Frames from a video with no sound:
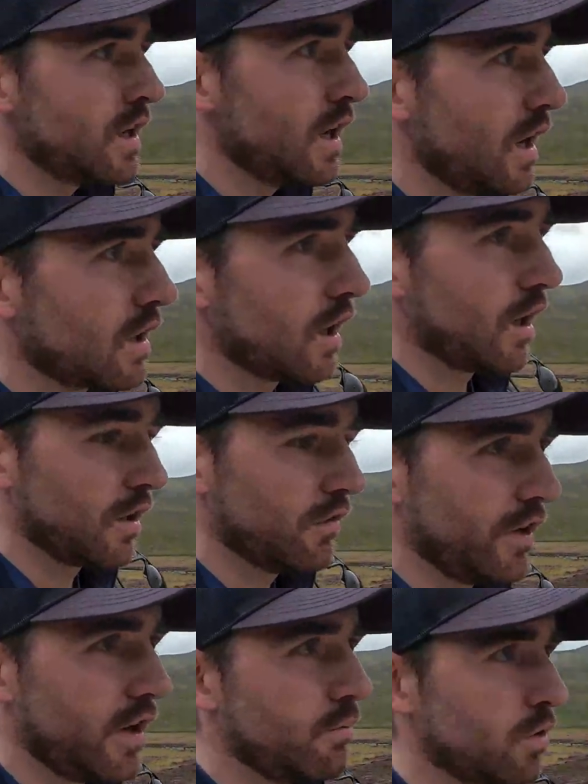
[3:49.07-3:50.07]
and
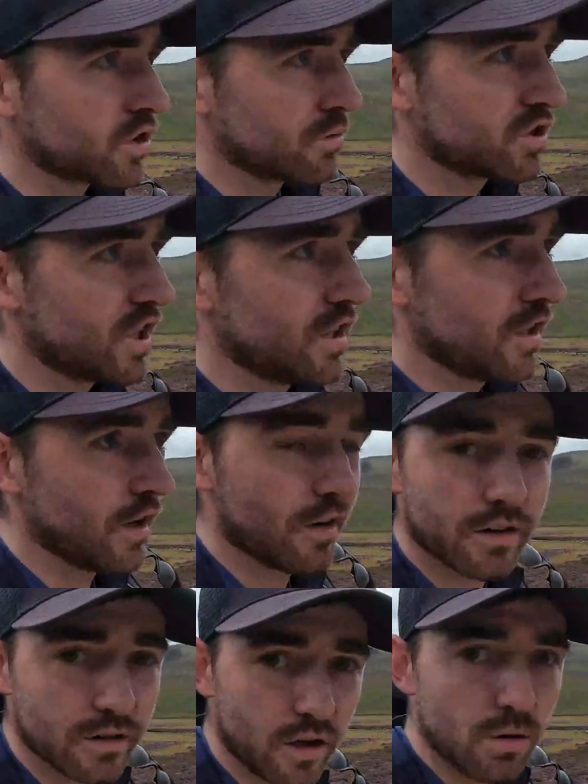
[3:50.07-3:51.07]
Carnarvon, which I'm staring at
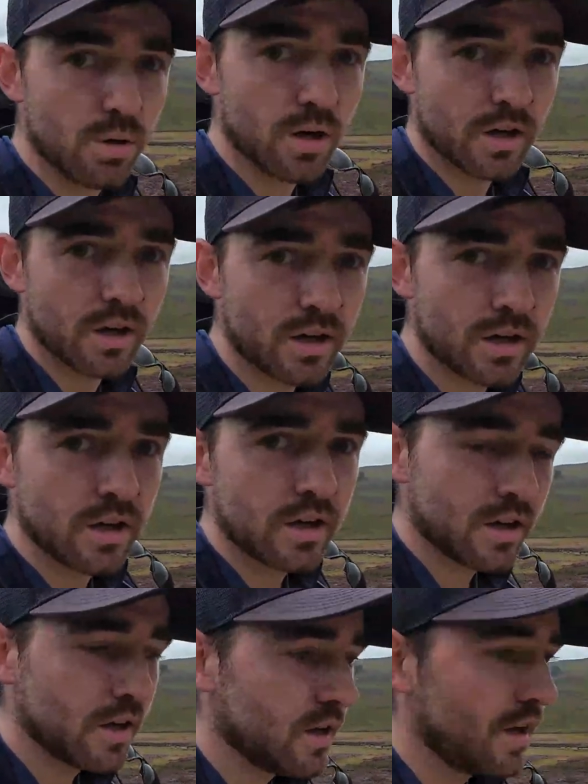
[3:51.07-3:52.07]
right now,
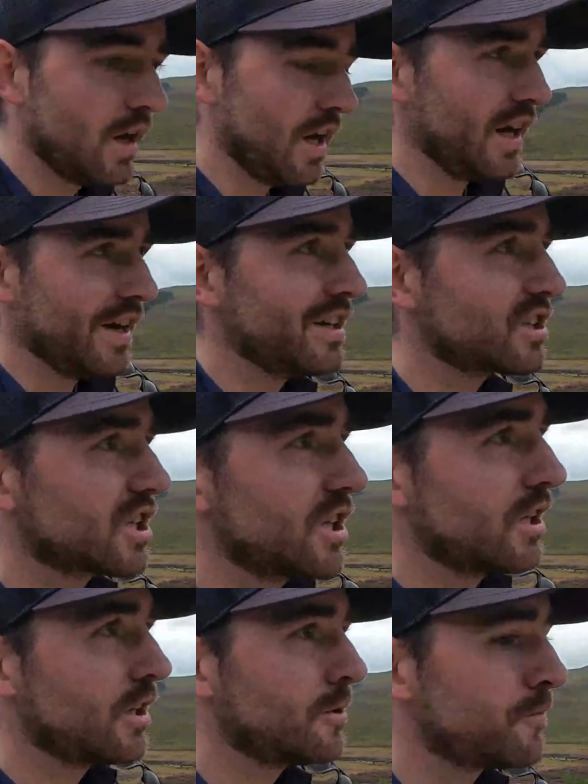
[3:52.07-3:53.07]
is
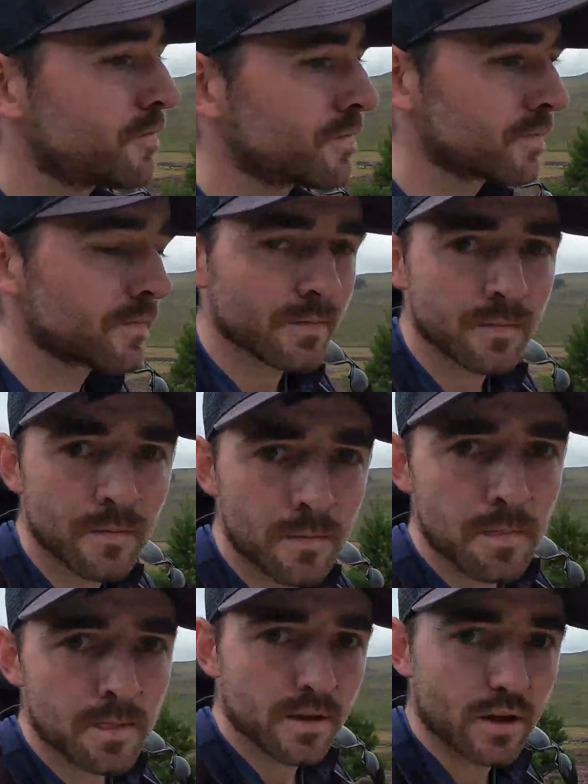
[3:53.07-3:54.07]

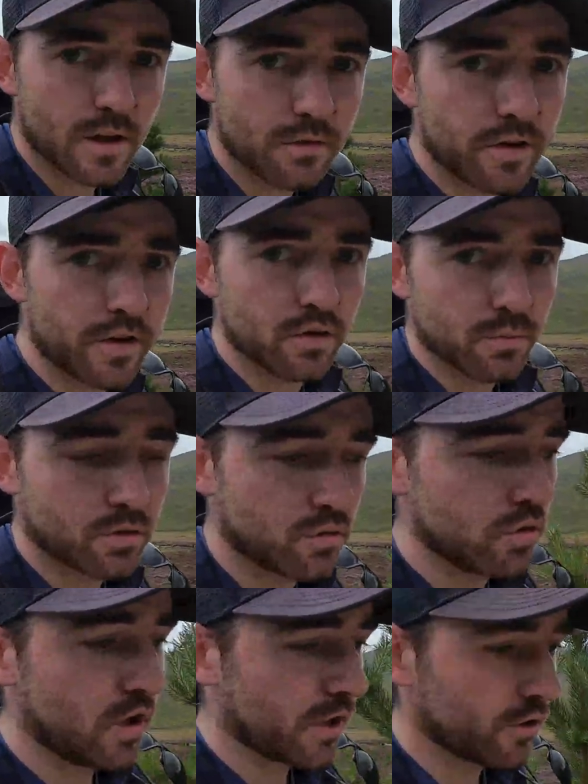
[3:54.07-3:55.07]
the final Munro
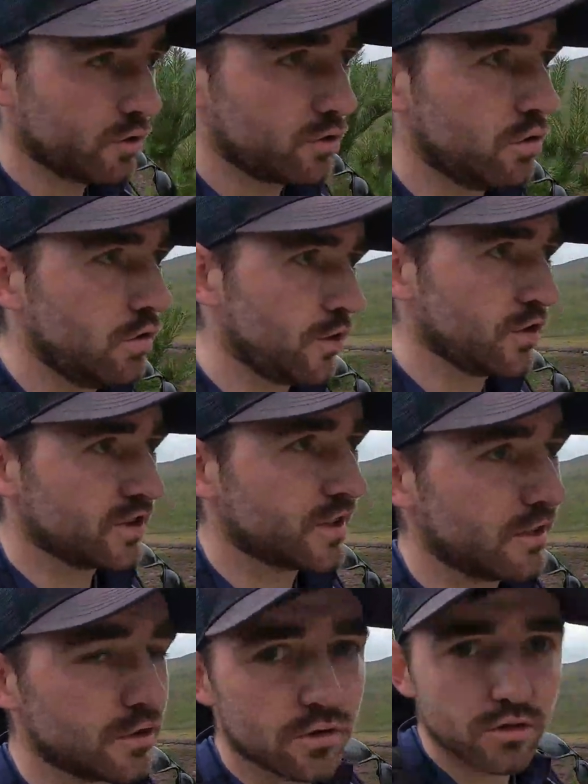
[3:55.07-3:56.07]
that I could do if I decide
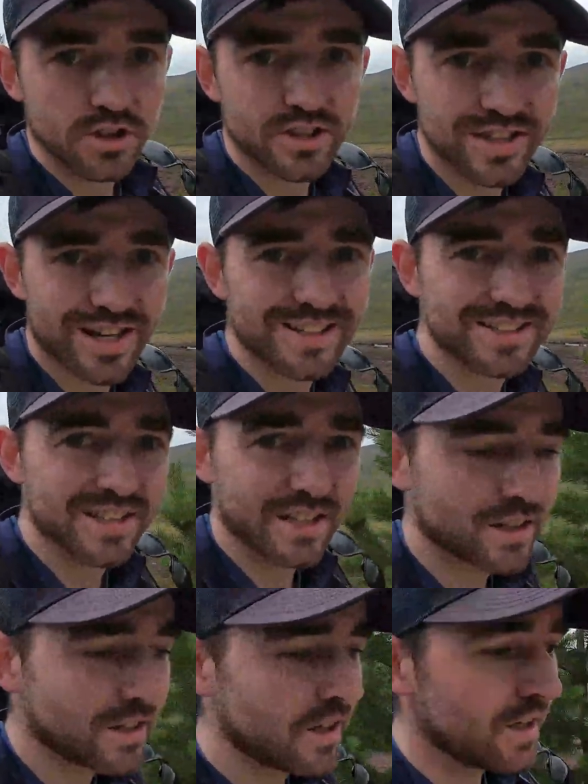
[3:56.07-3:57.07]
to do the 6. It's
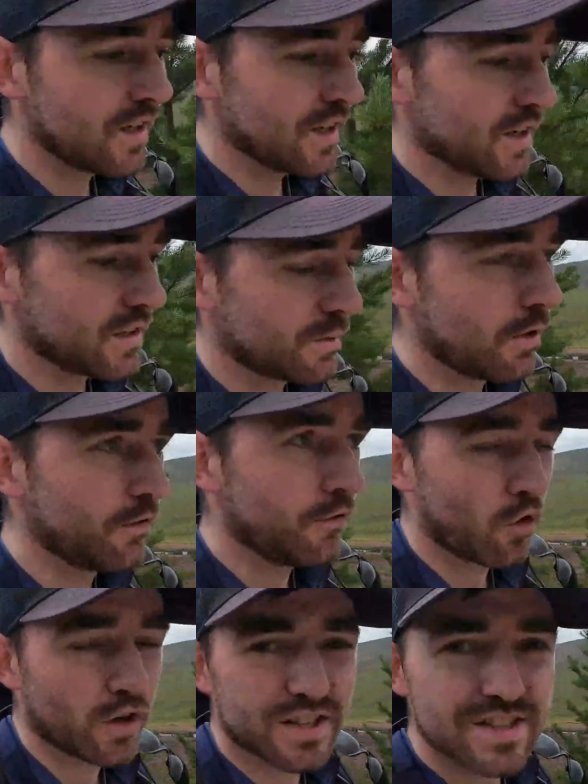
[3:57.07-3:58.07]
about
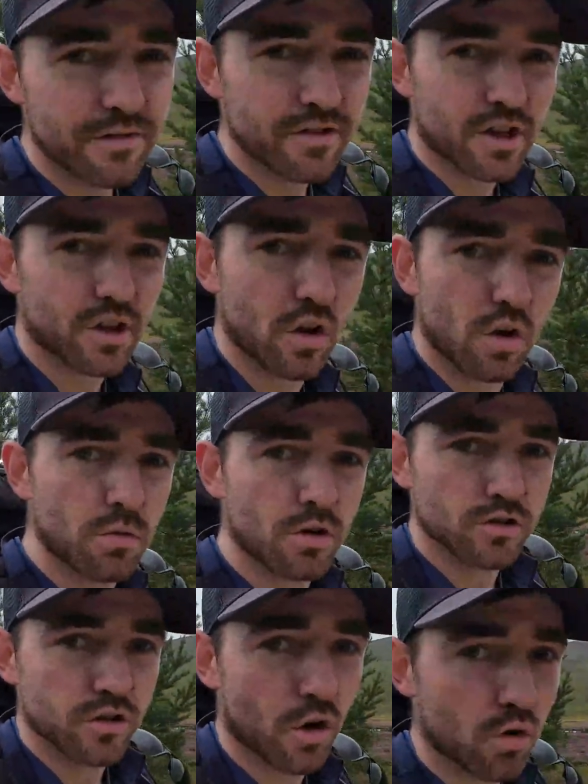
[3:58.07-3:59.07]
47
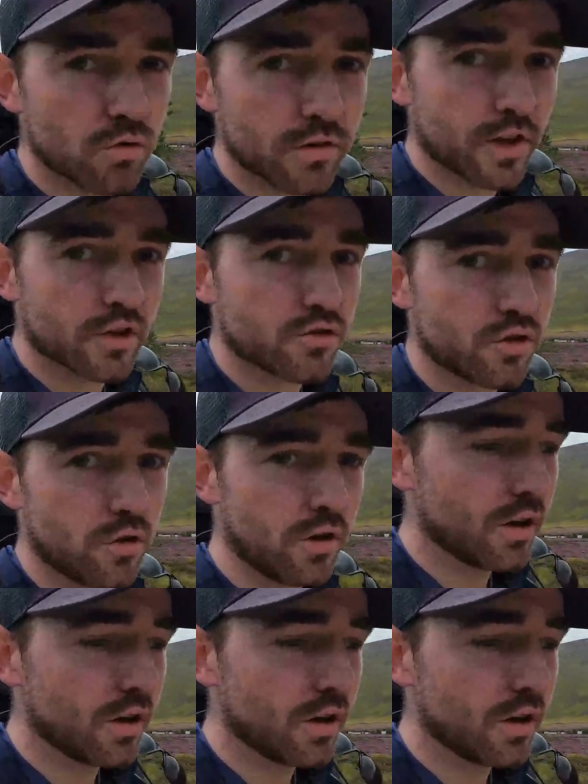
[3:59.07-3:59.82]
kilometres long, this route